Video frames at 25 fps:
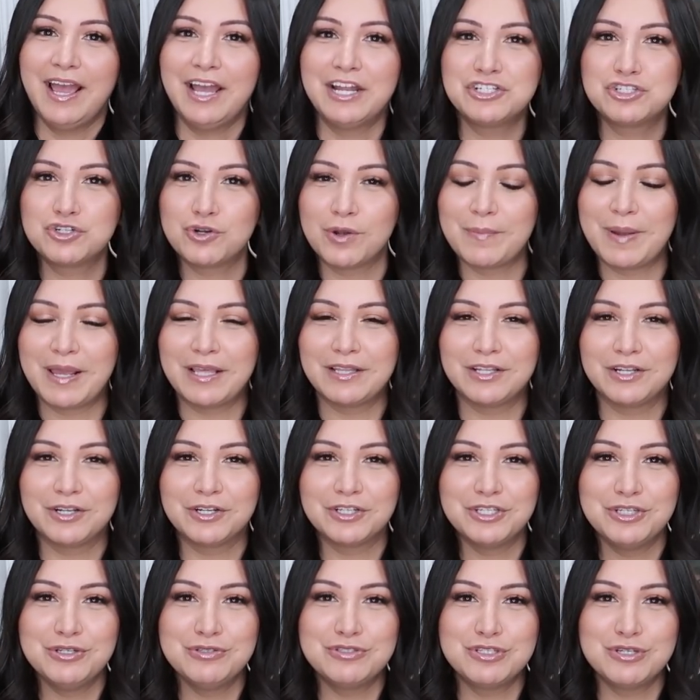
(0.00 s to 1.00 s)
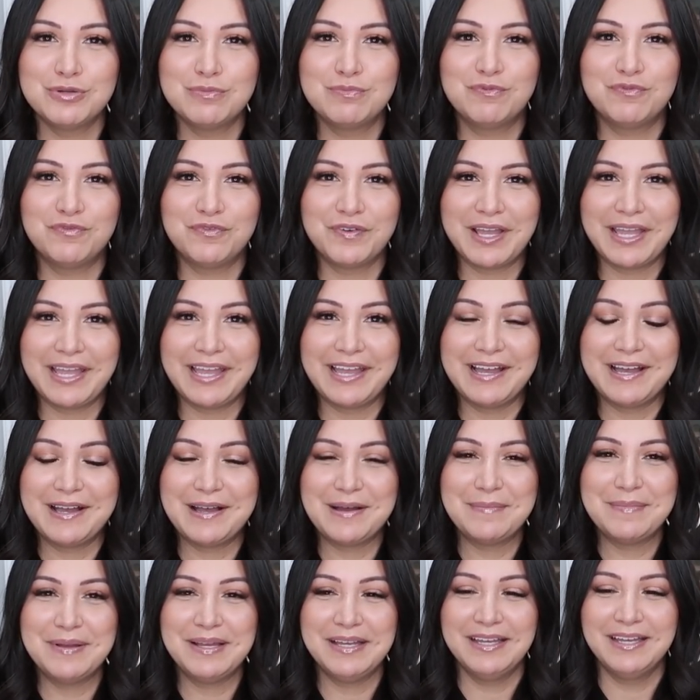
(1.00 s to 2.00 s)
and join my little YouTube
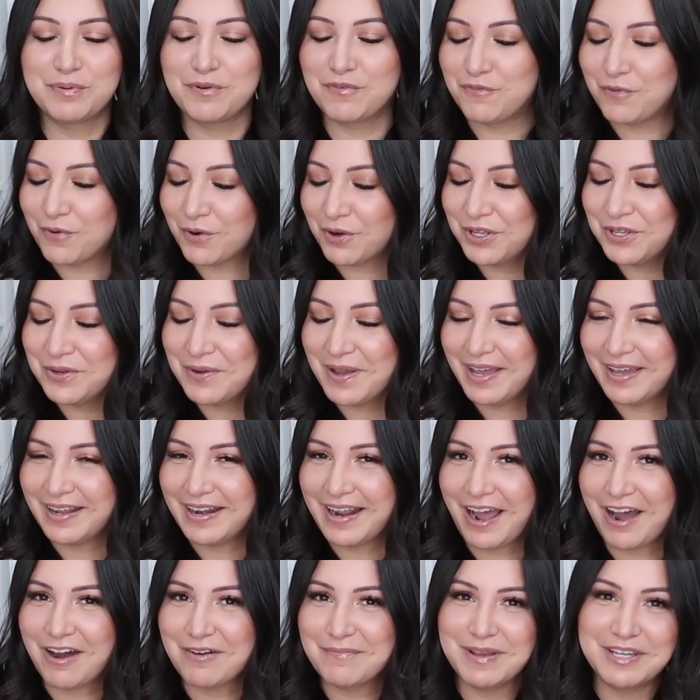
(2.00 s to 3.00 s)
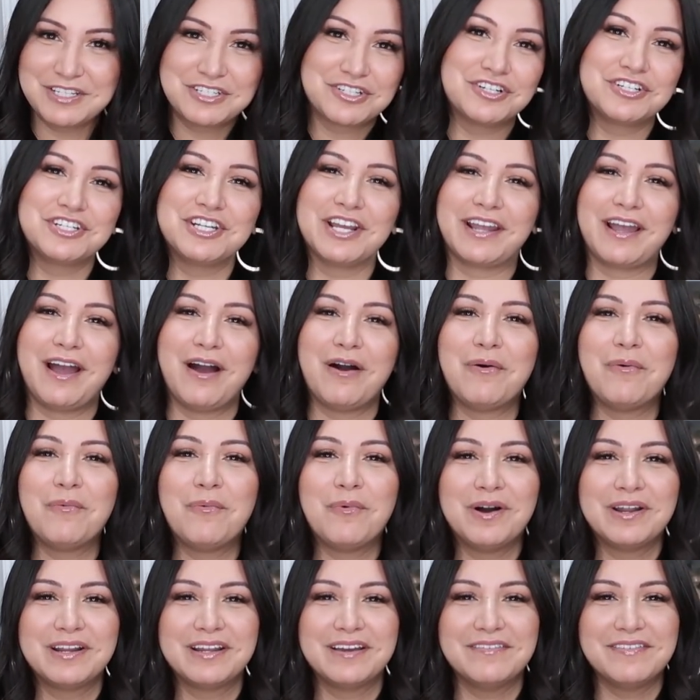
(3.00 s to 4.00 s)
fam. Before you head out, make sure to check out
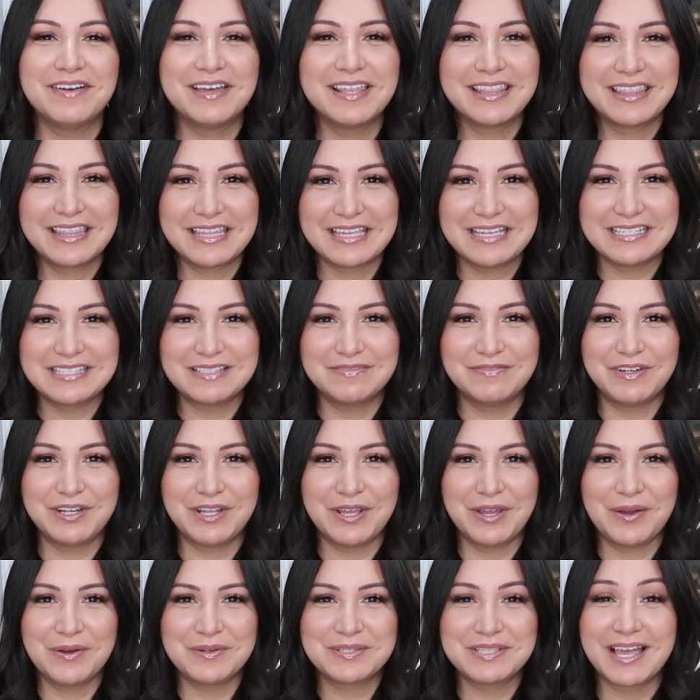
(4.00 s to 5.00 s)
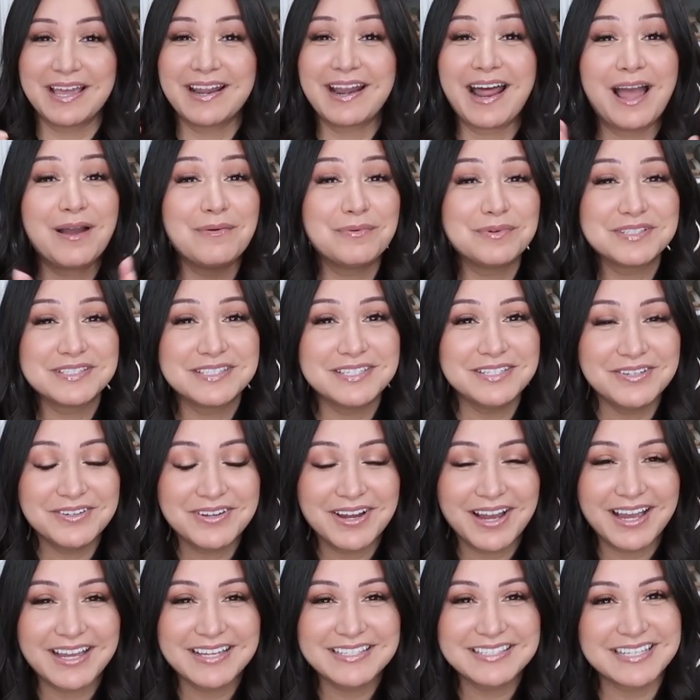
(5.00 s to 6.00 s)
one of these videos, and I will see you
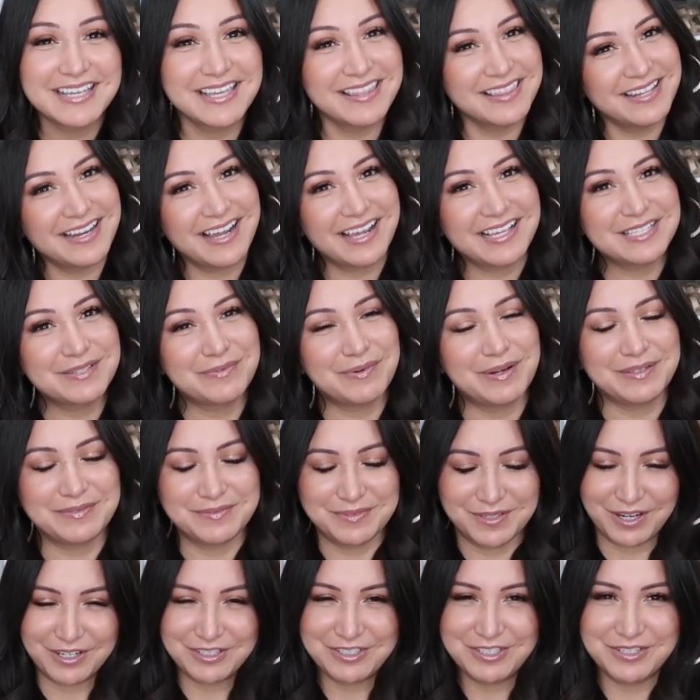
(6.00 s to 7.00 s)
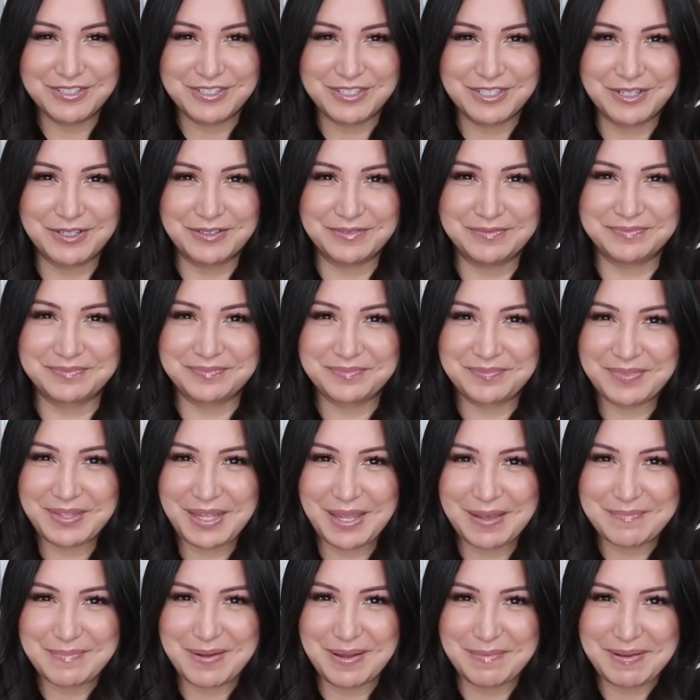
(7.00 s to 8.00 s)
guys in the next one. Talk to you soon.
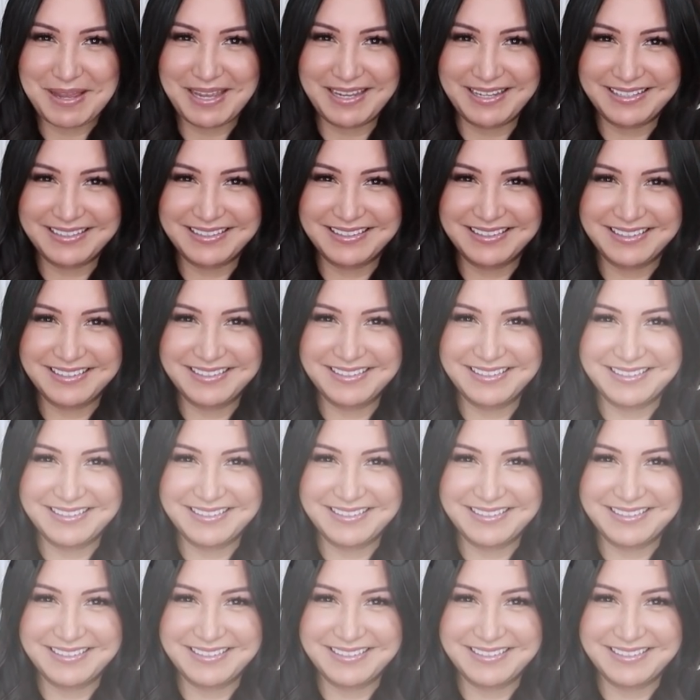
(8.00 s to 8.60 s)
Bye-bye.